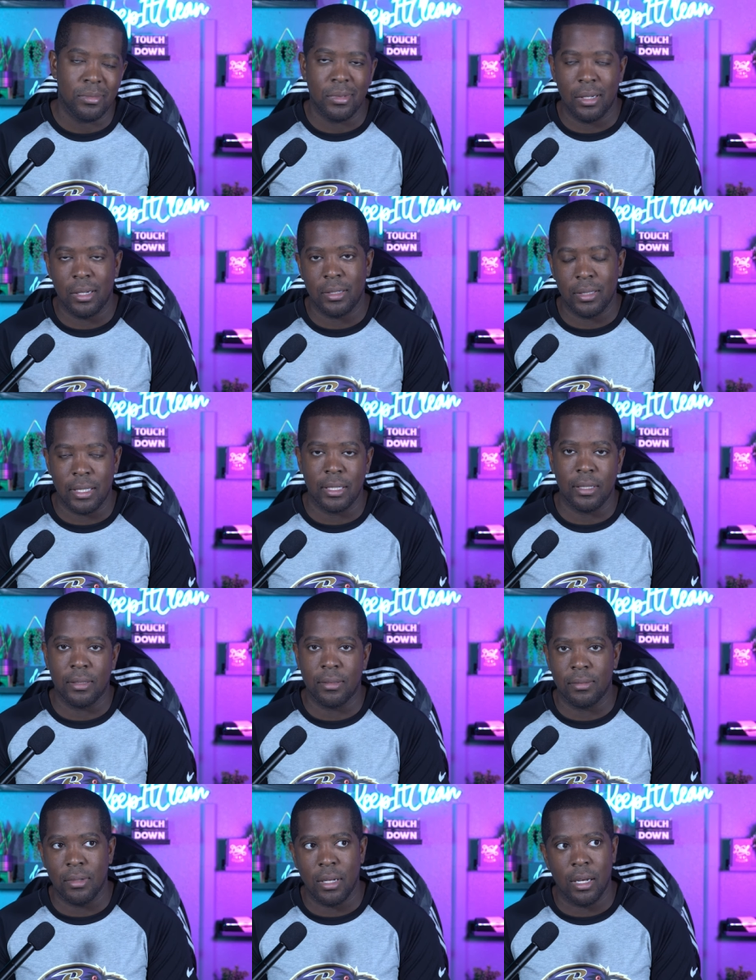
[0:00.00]
Uh,
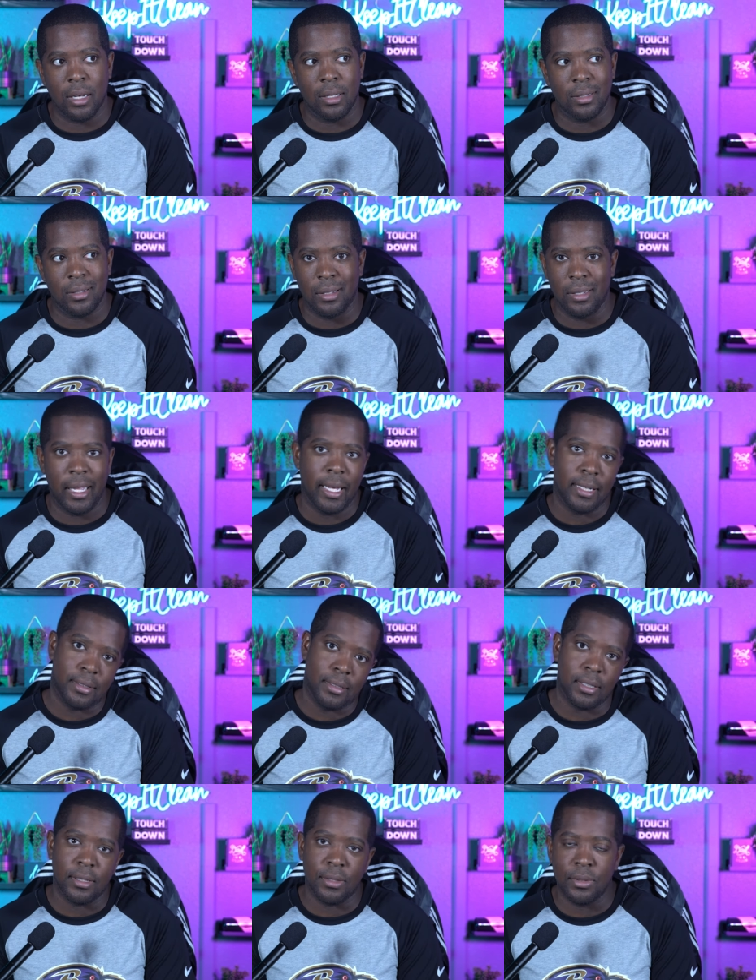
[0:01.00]
then uh,
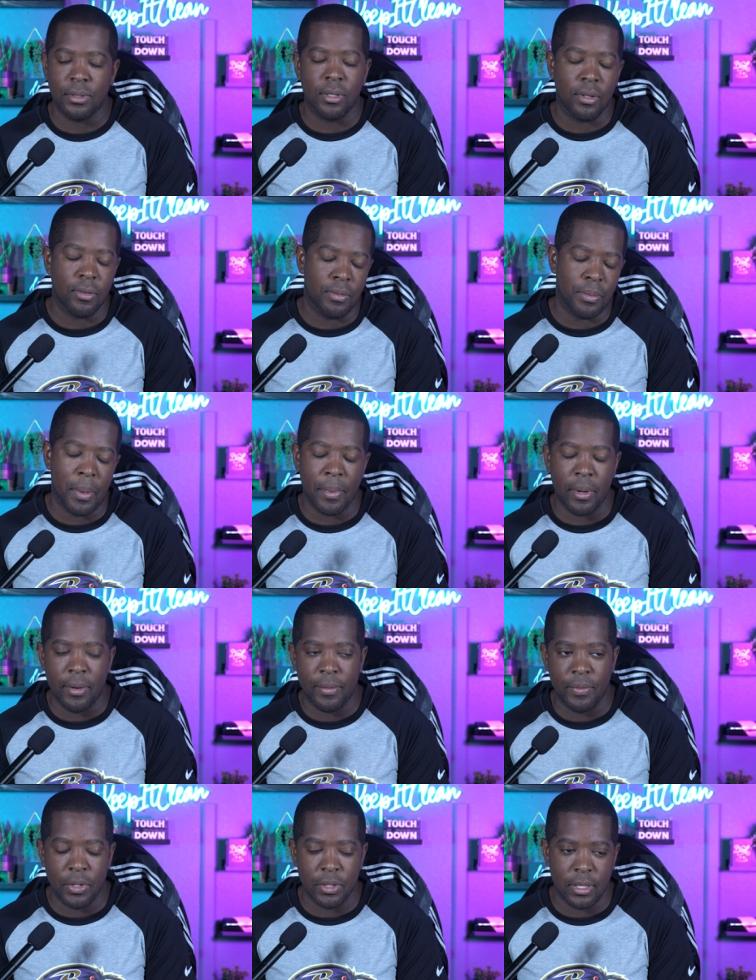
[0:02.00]
last year, you know, remember the
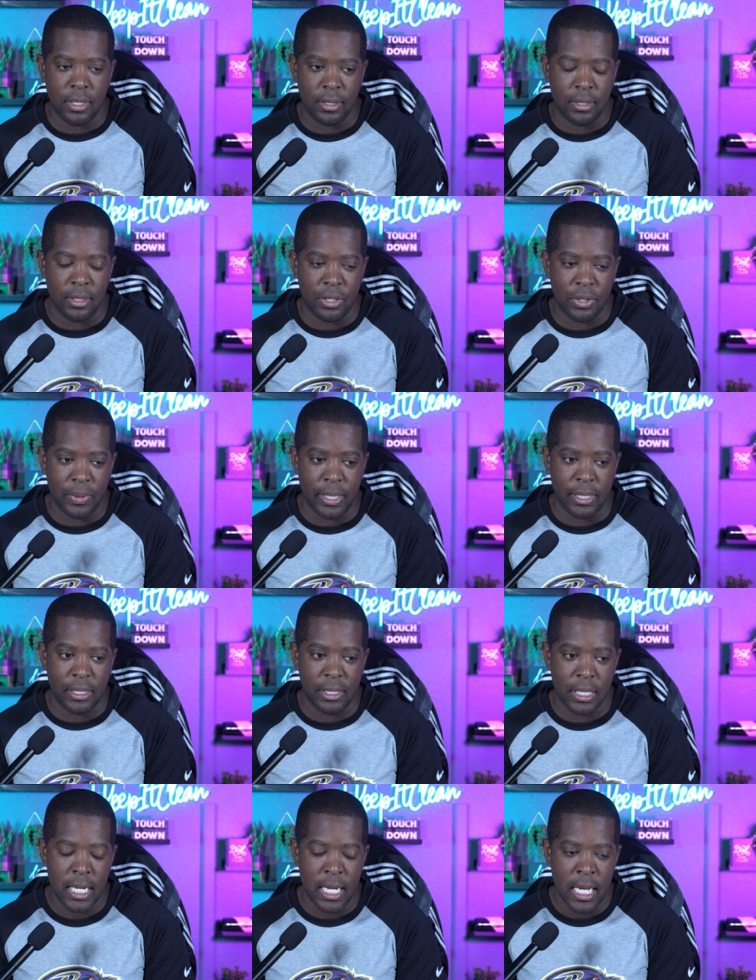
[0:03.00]
unfortunate
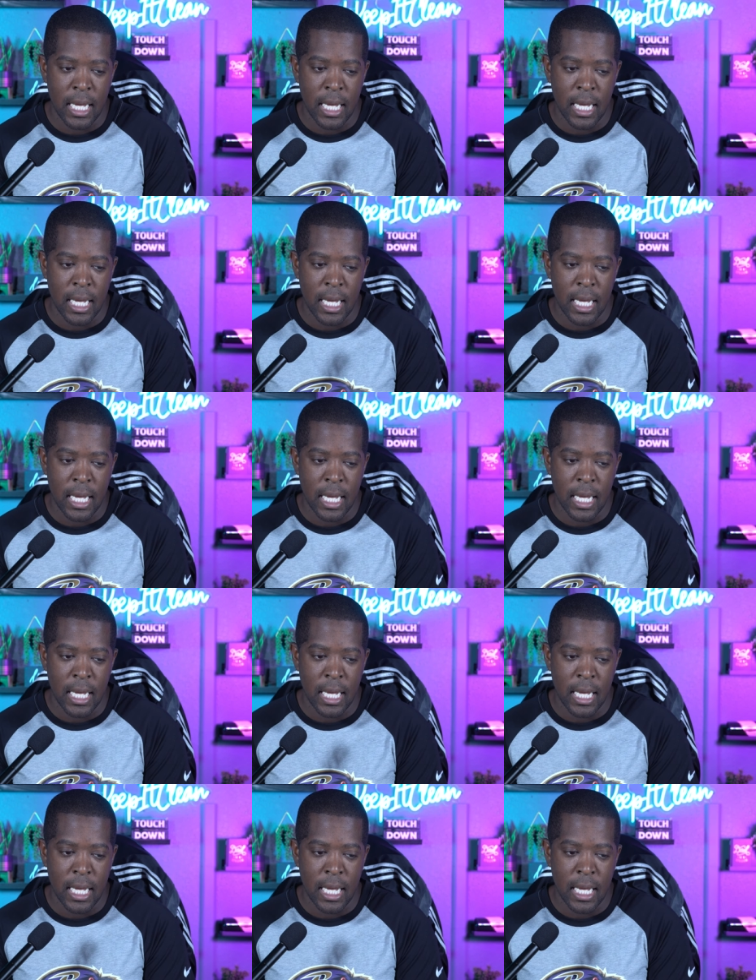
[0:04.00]
situation.